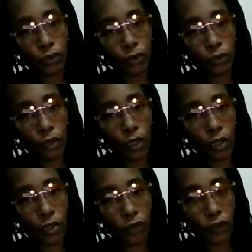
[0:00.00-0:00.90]
of
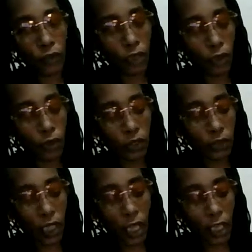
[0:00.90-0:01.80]
golden
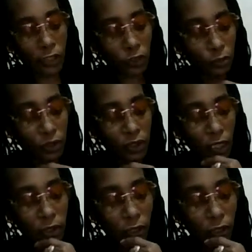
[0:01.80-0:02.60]
light to protect them.